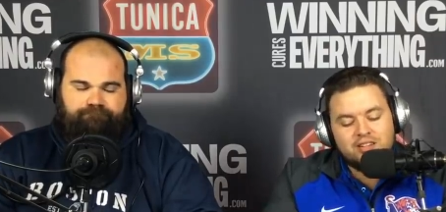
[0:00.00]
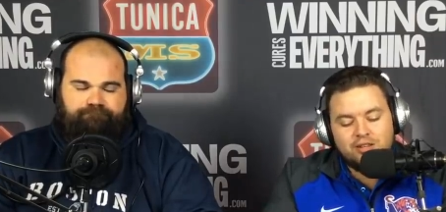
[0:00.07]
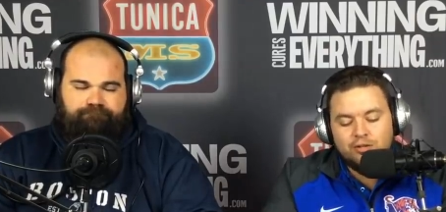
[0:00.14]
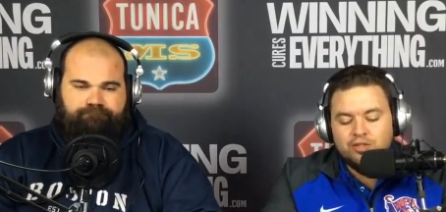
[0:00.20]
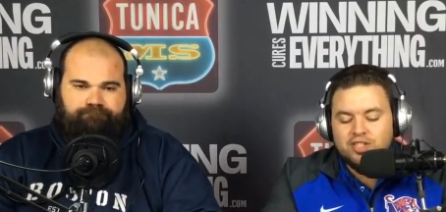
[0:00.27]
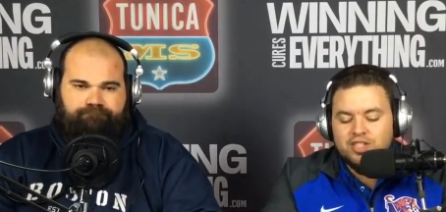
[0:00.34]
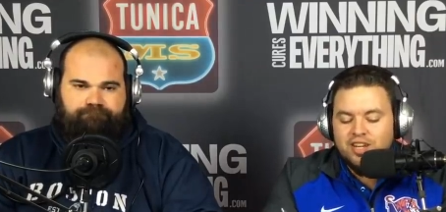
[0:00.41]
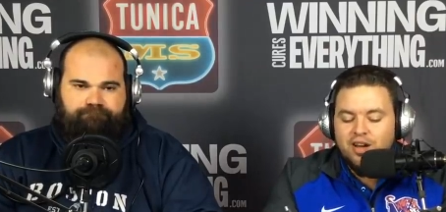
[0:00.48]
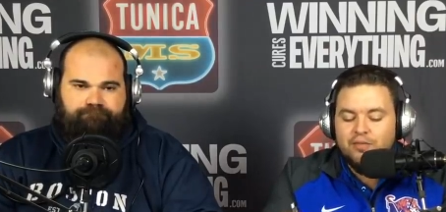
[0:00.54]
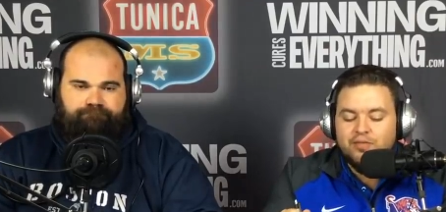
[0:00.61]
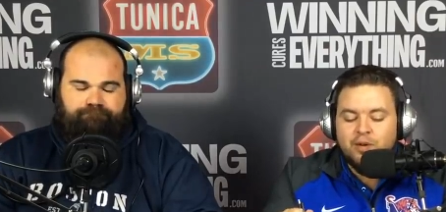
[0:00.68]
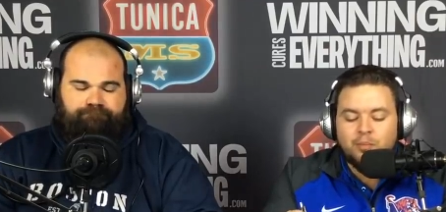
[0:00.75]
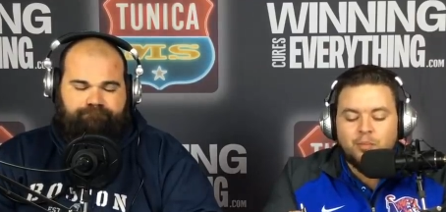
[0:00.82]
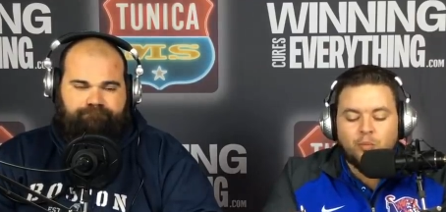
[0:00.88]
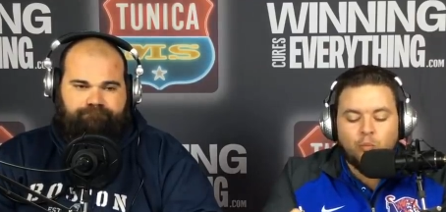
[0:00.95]
Speaker 1: UCF
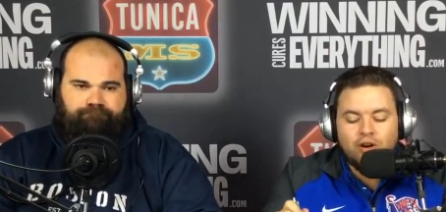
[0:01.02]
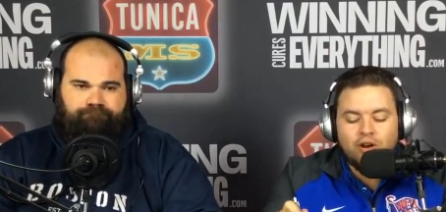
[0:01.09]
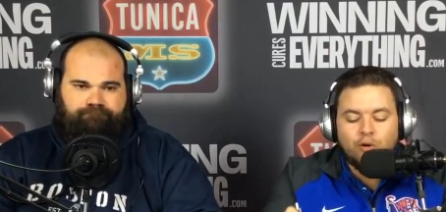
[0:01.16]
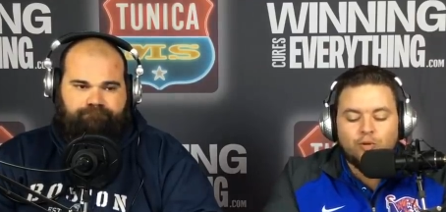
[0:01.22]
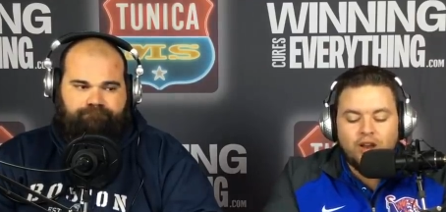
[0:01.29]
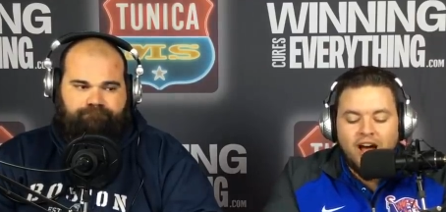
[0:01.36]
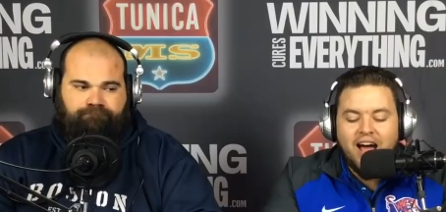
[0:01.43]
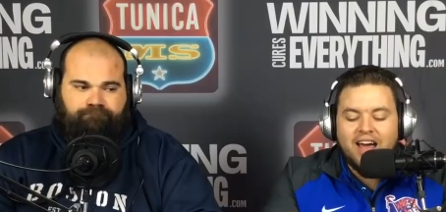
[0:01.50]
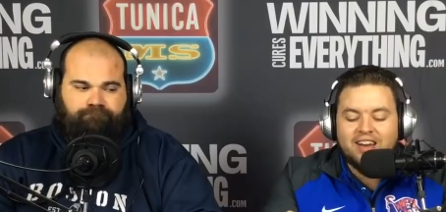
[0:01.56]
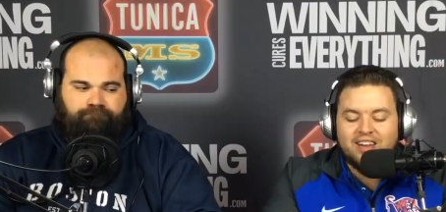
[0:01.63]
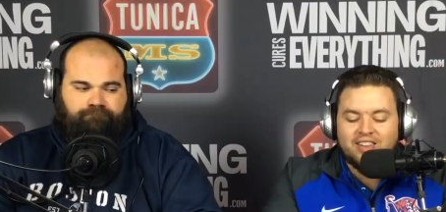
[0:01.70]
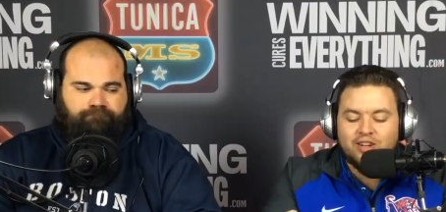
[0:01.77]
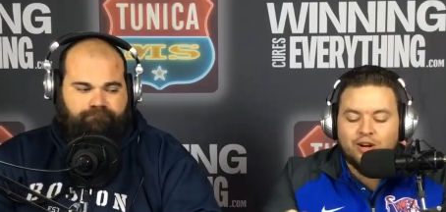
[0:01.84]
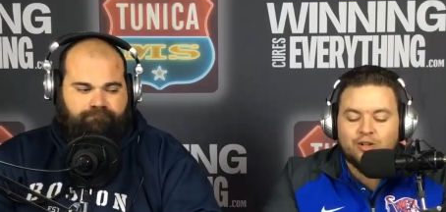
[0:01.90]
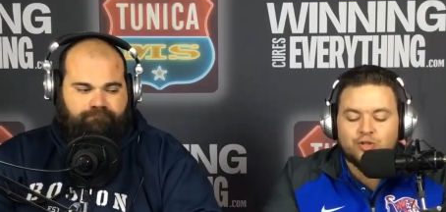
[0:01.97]
number 109 in
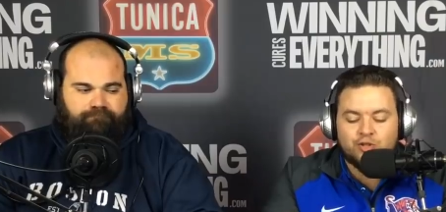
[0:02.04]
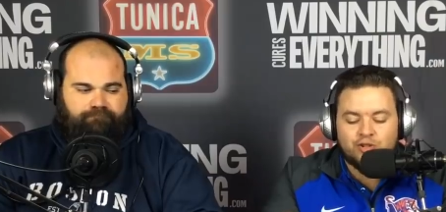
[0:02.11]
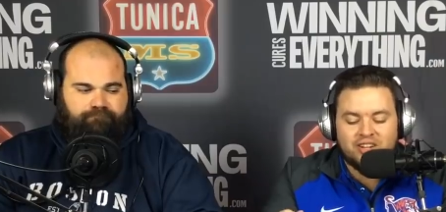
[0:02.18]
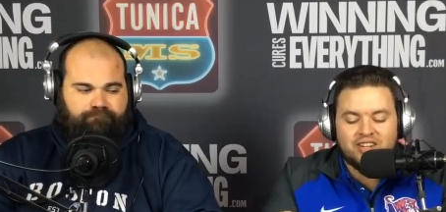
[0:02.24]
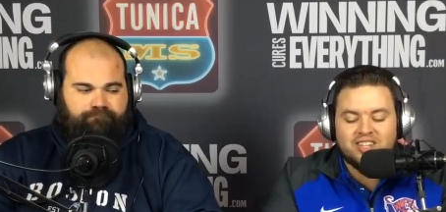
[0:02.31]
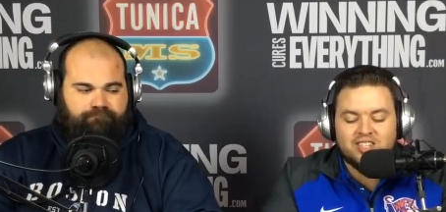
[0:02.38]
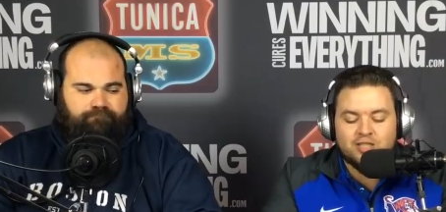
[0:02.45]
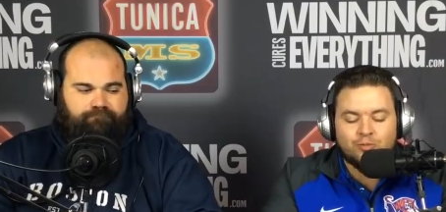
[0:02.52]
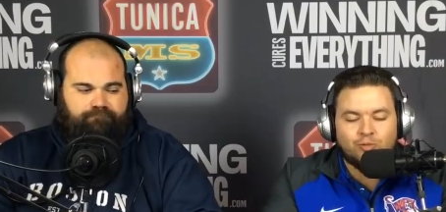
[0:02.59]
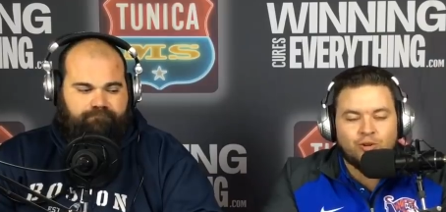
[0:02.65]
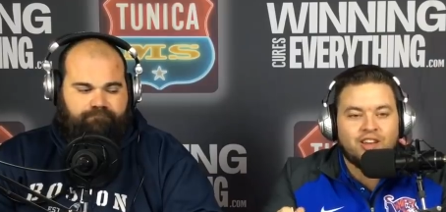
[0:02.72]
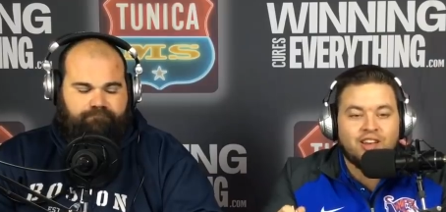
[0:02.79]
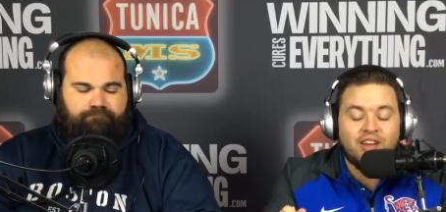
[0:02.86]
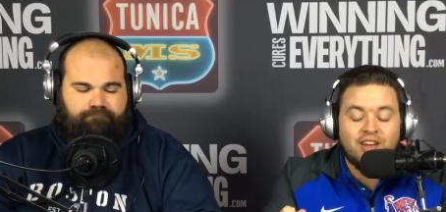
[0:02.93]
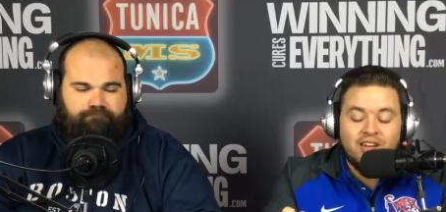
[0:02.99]
the country against the
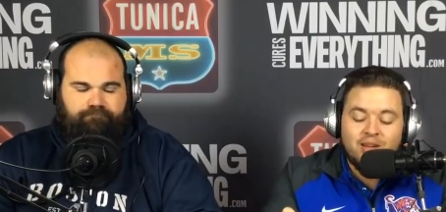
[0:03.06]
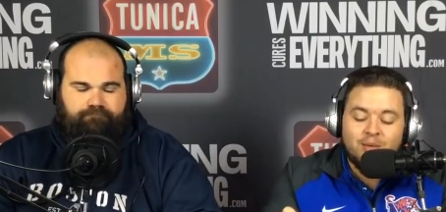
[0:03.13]
run.